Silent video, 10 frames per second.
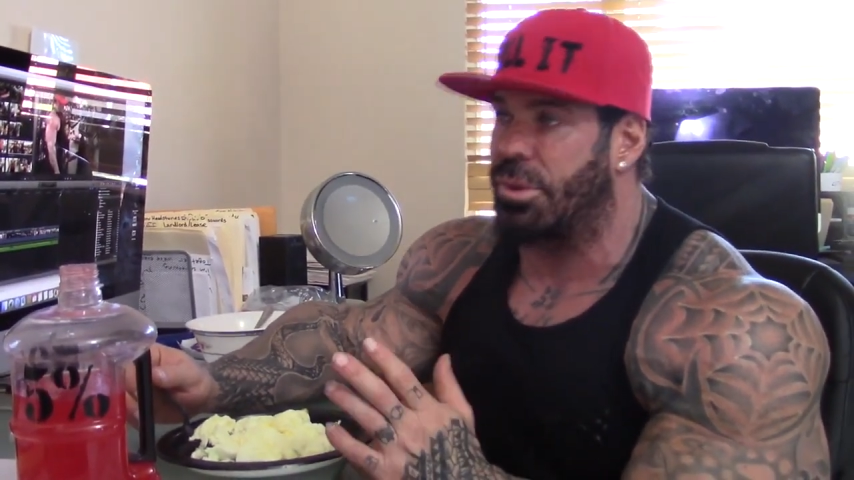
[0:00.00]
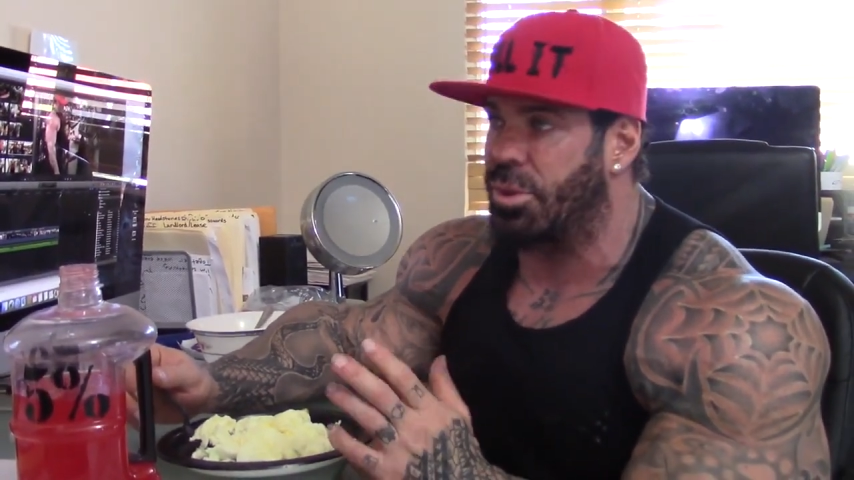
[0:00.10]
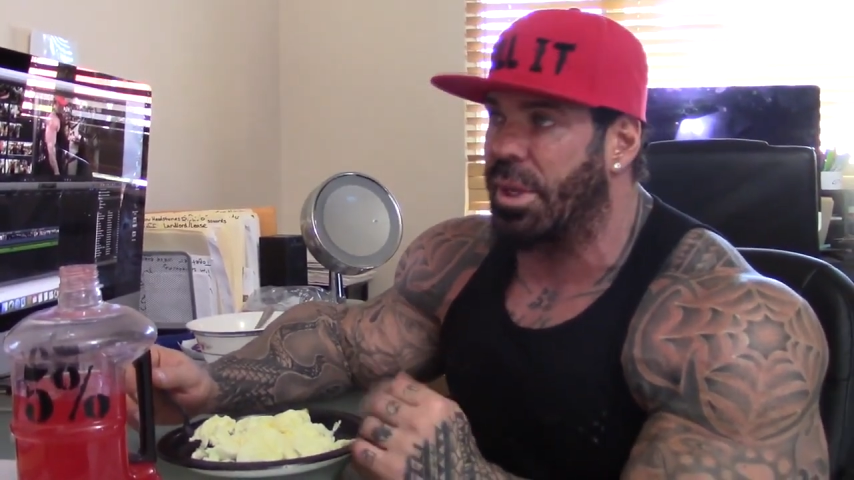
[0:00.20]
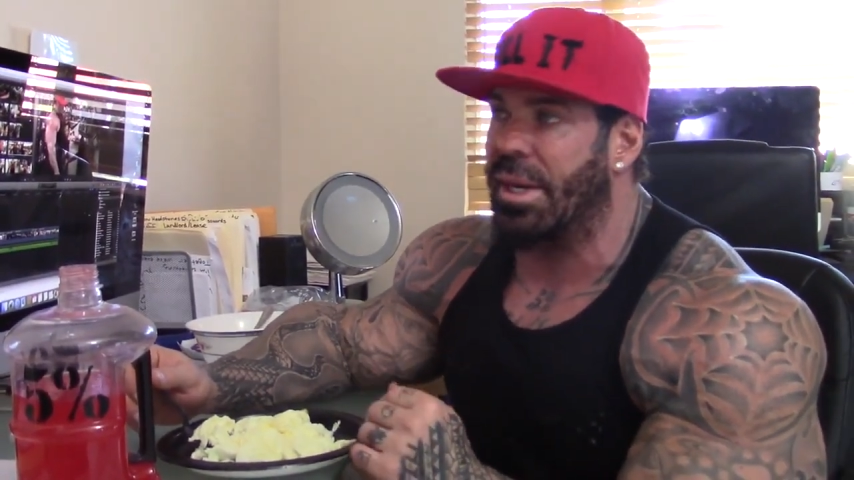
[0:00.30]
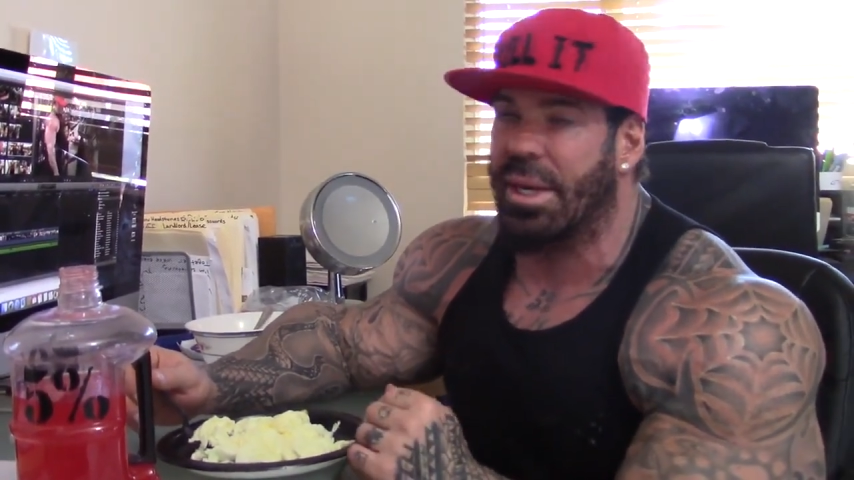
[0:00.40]

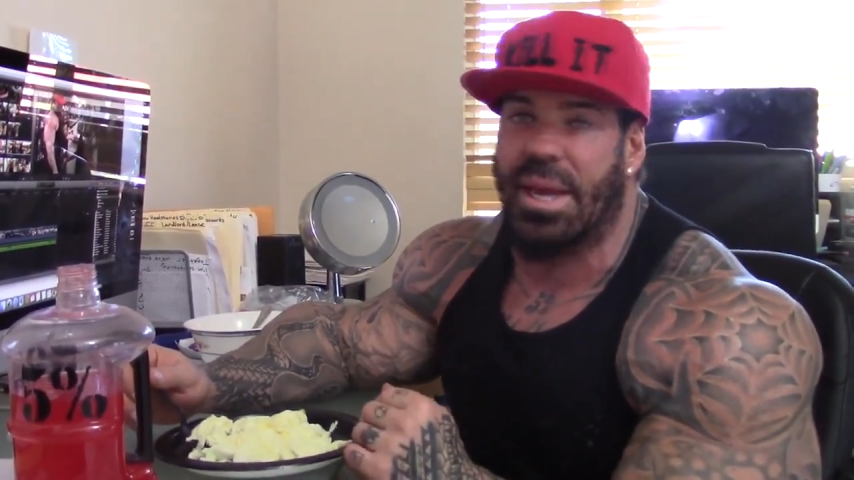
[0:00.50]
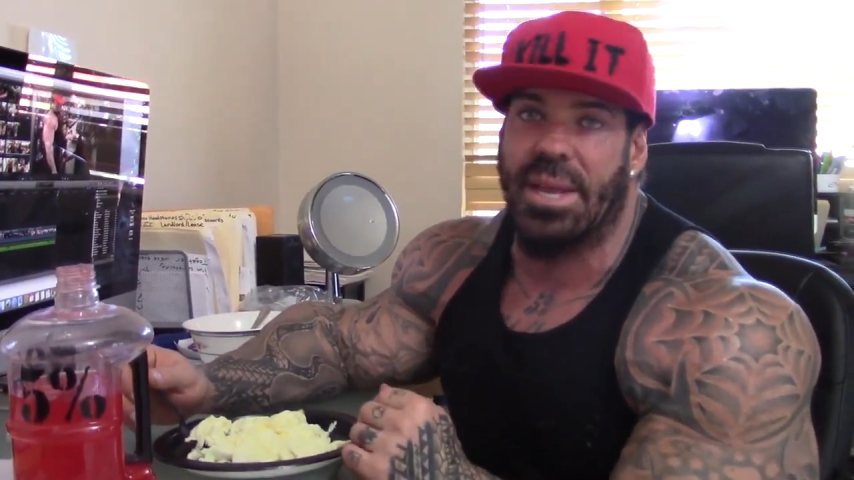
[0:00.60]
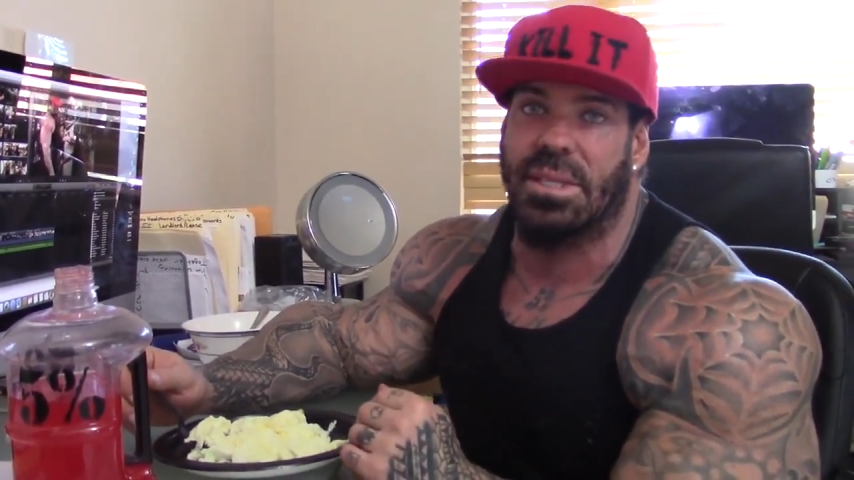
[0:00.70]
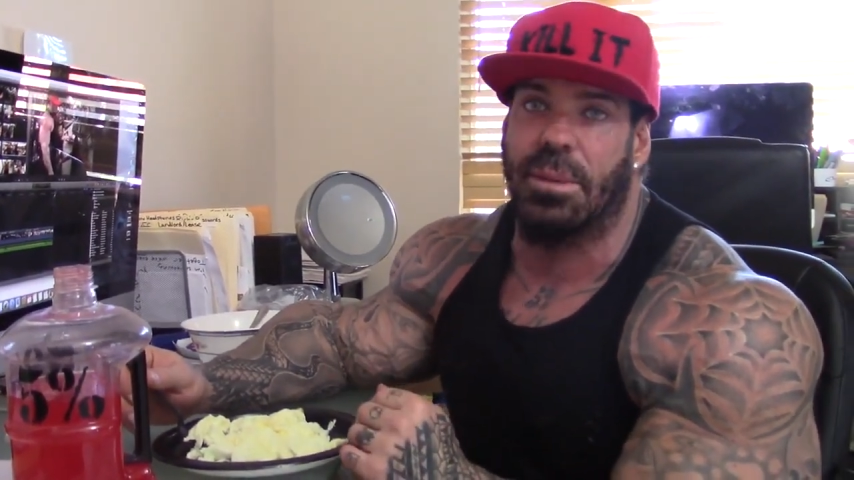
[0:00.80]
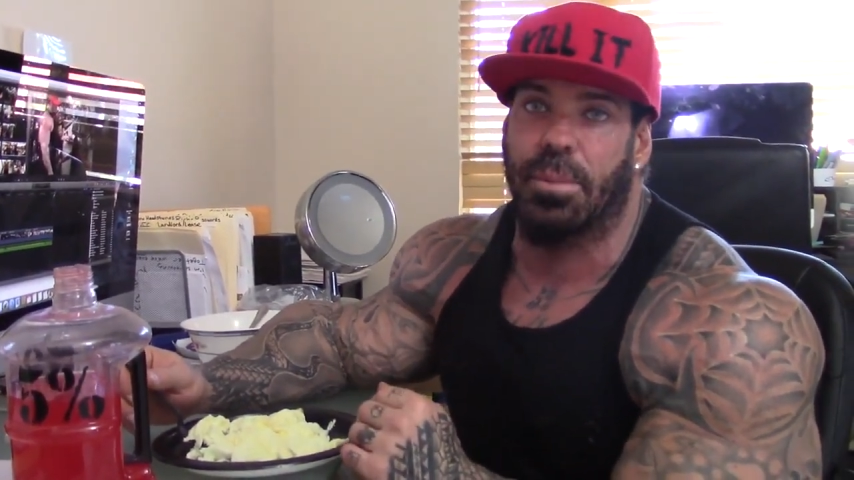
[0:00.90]
drinking a
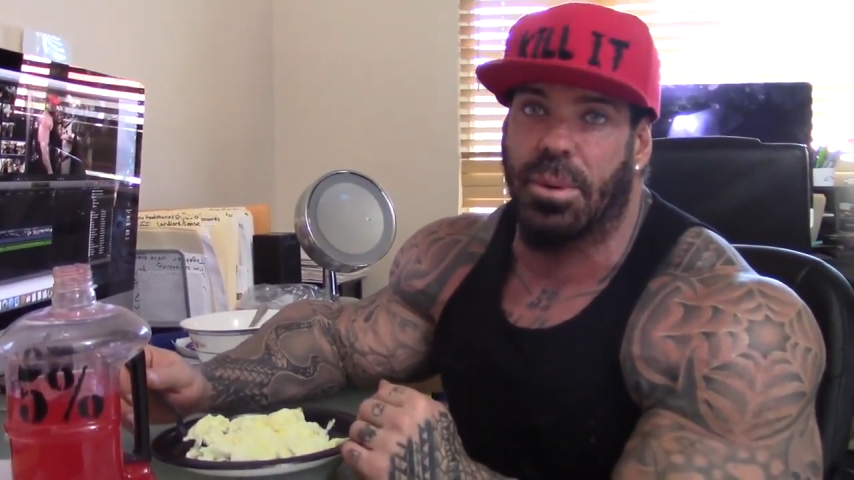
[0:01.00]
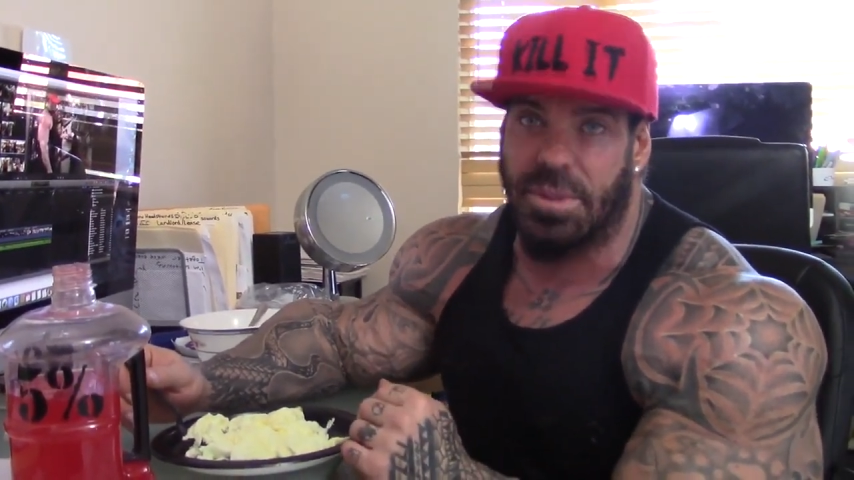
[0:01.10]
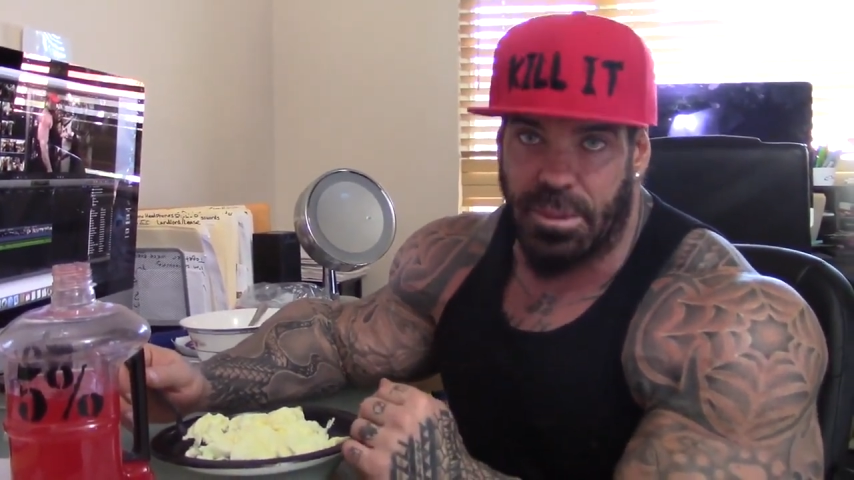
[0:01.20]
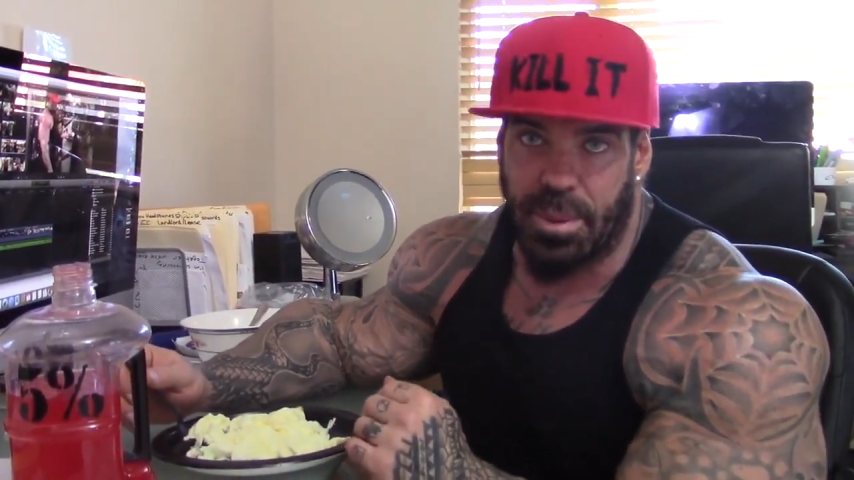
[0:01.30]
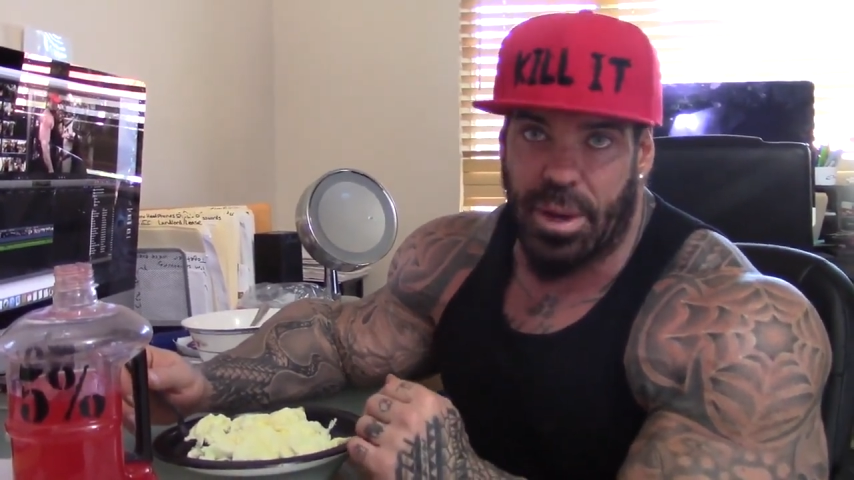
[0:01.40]
casein
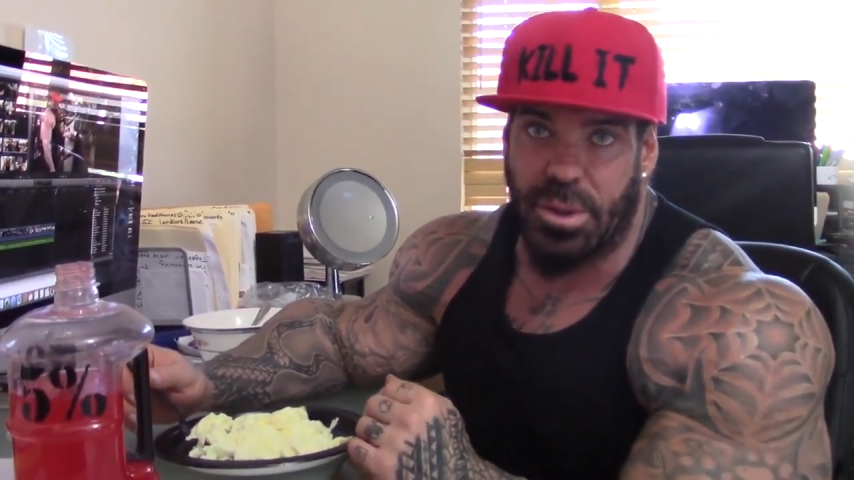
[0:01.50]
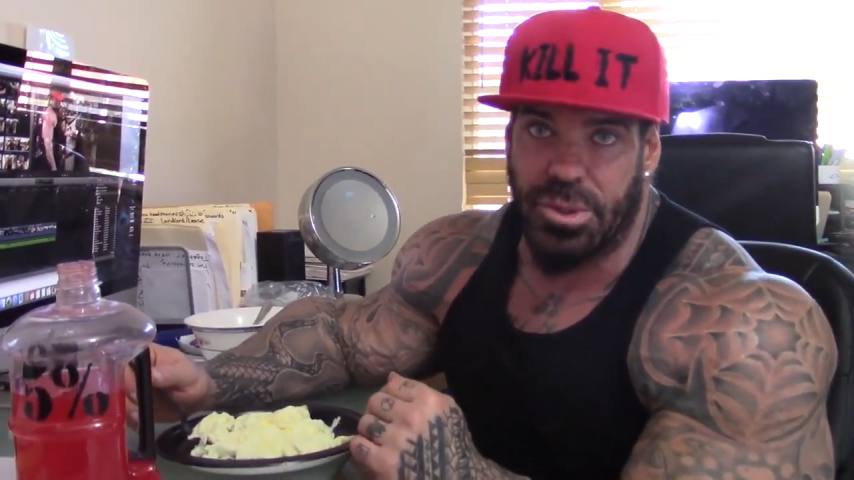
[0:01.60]
protein powder